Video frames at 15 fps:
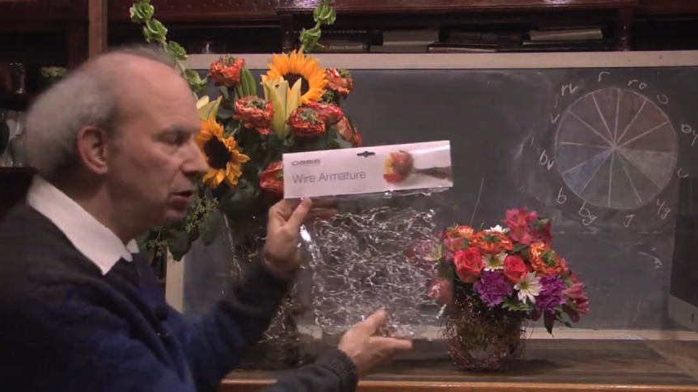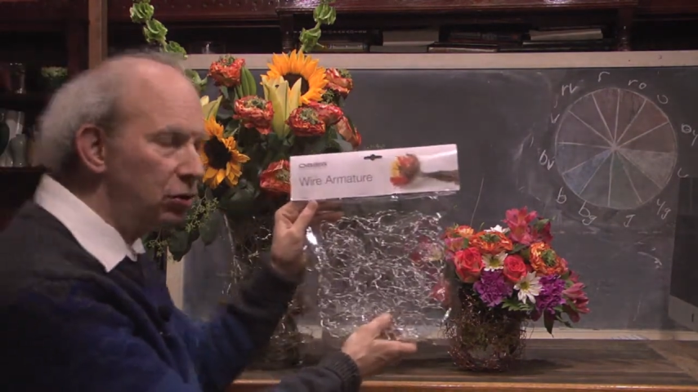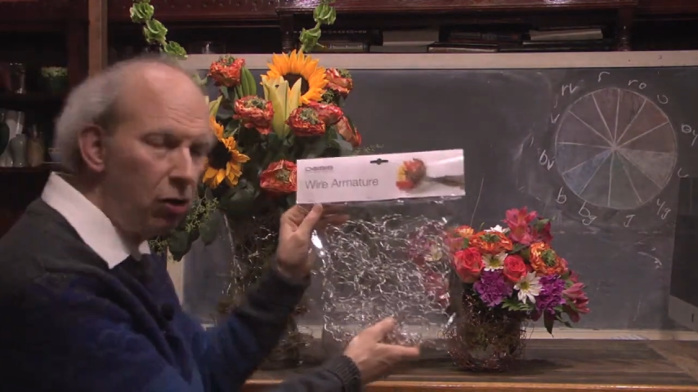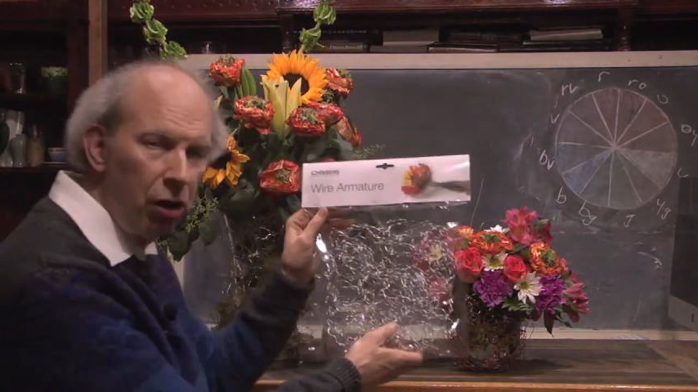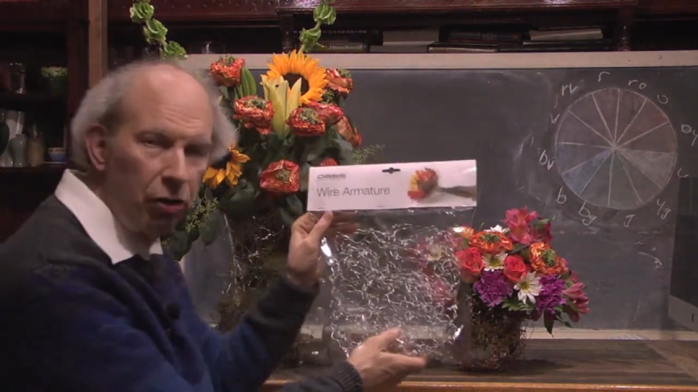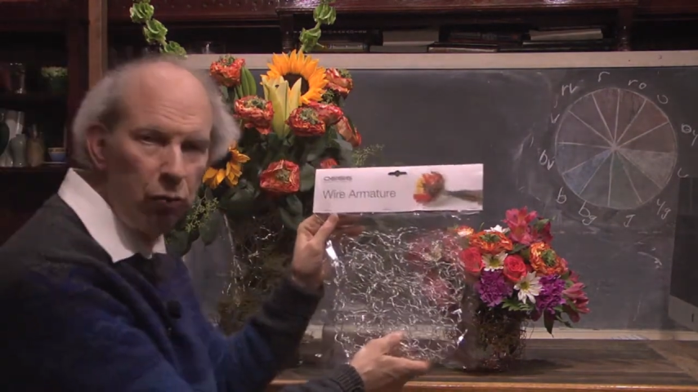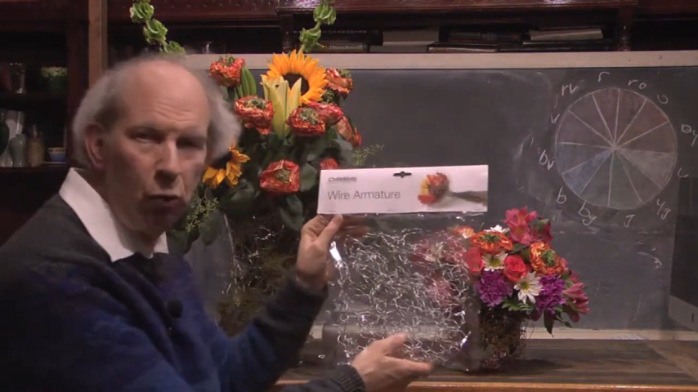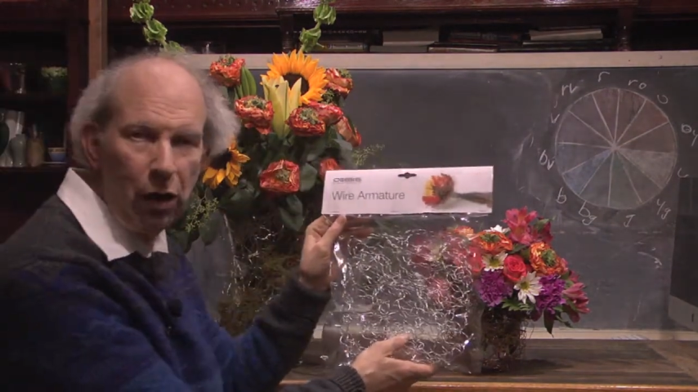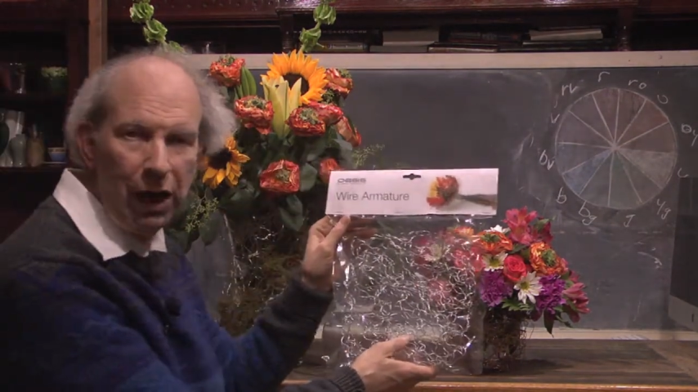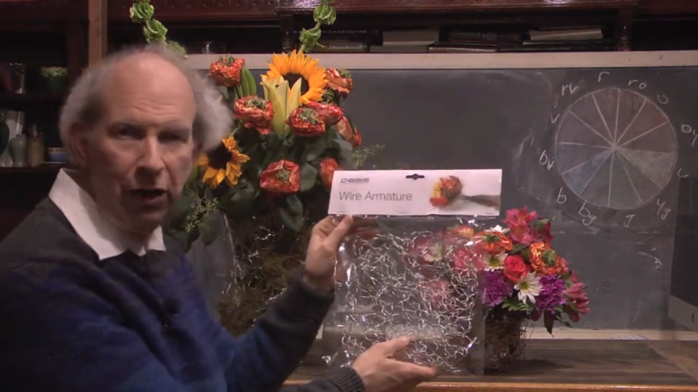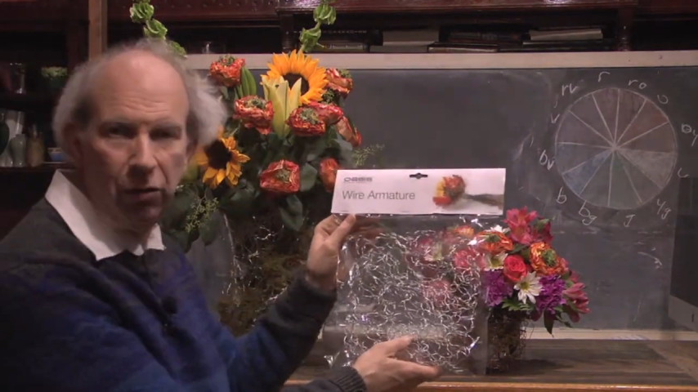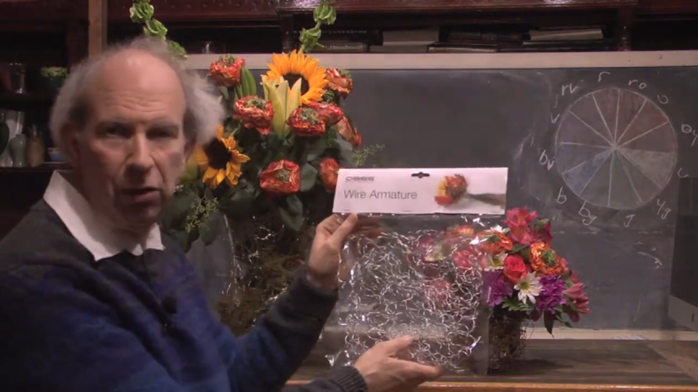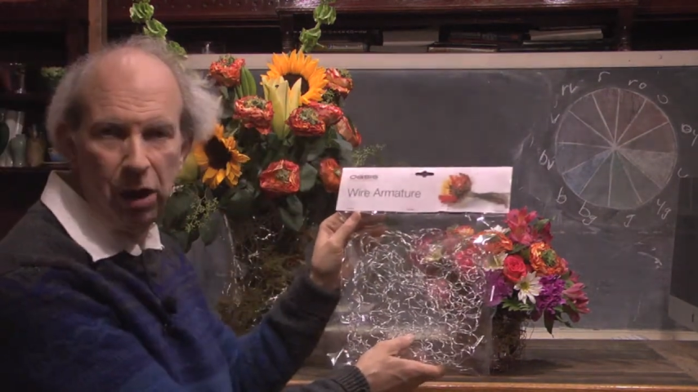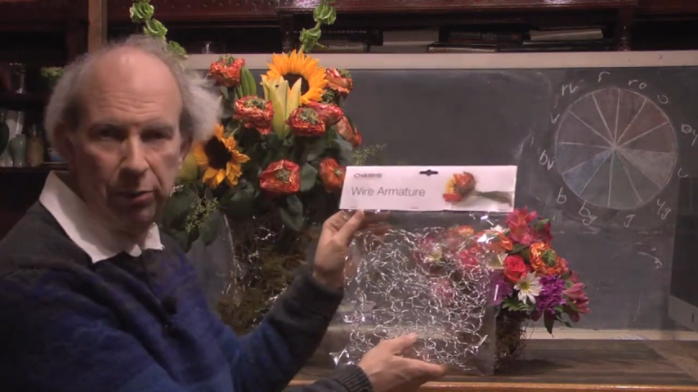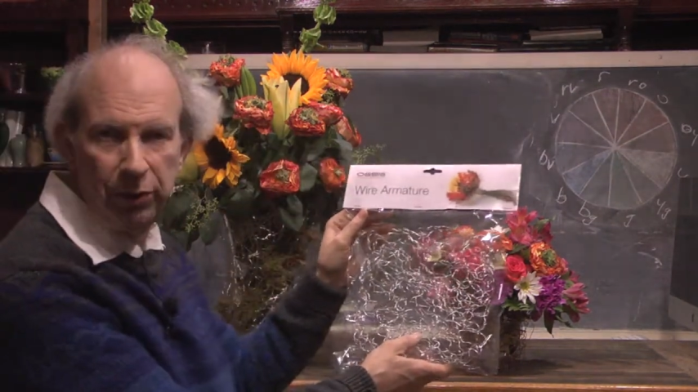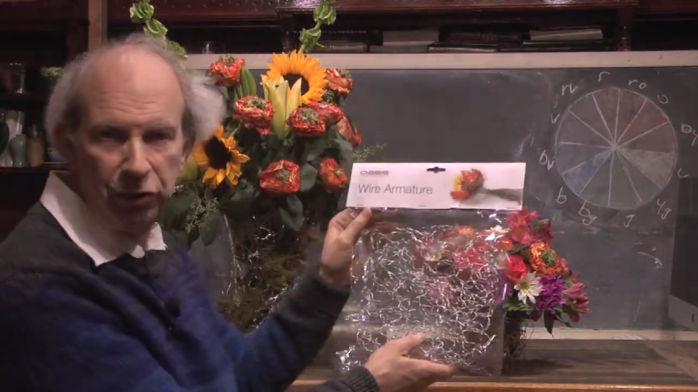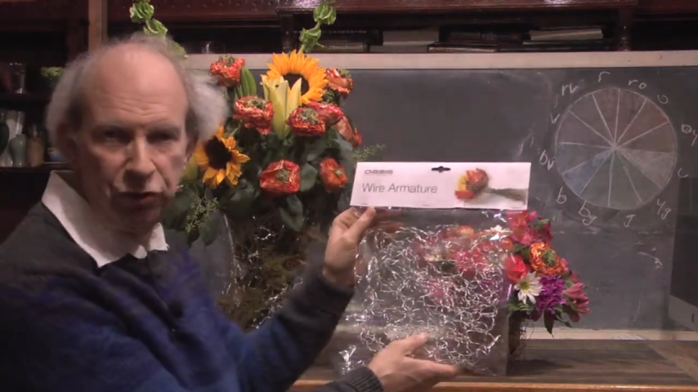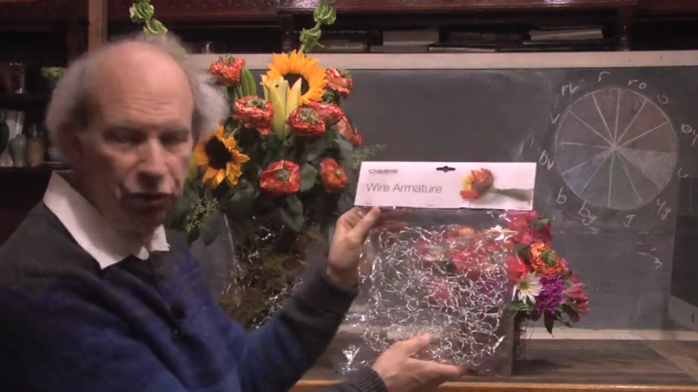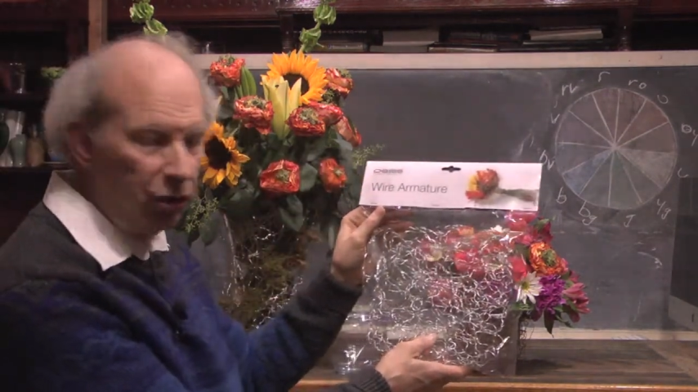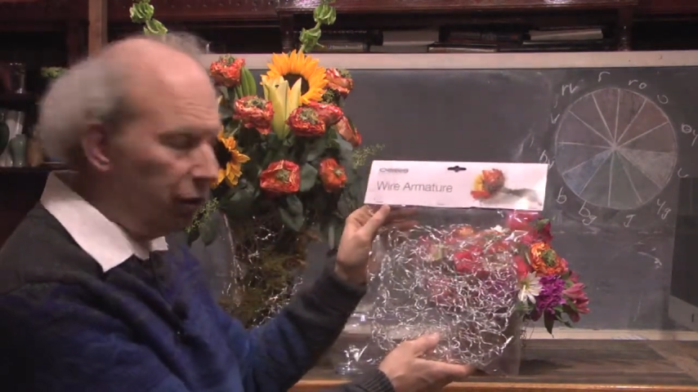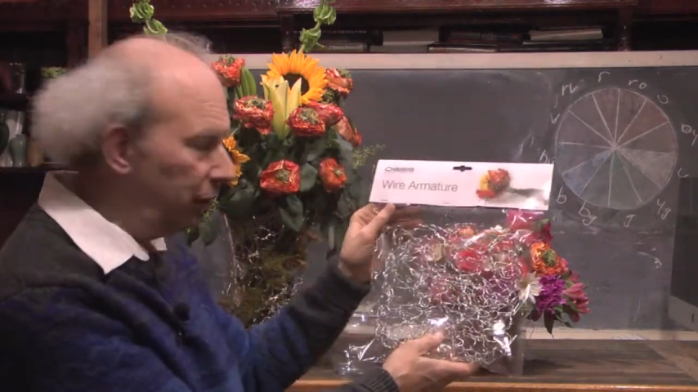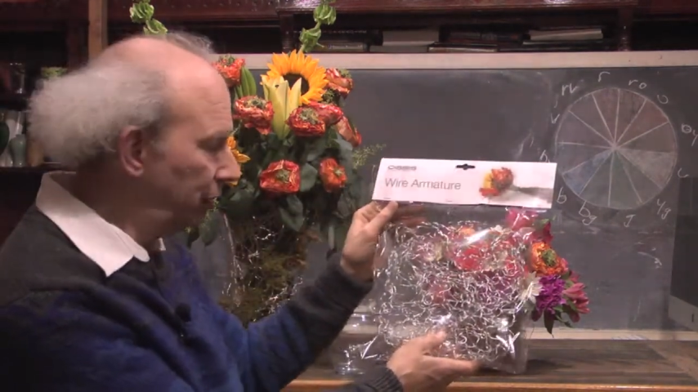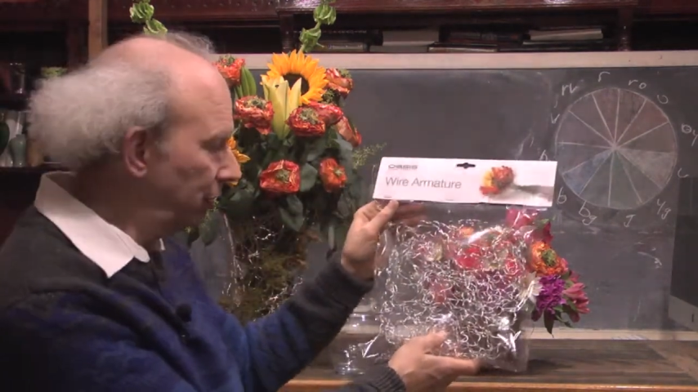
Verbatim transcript: It's called a wire armature.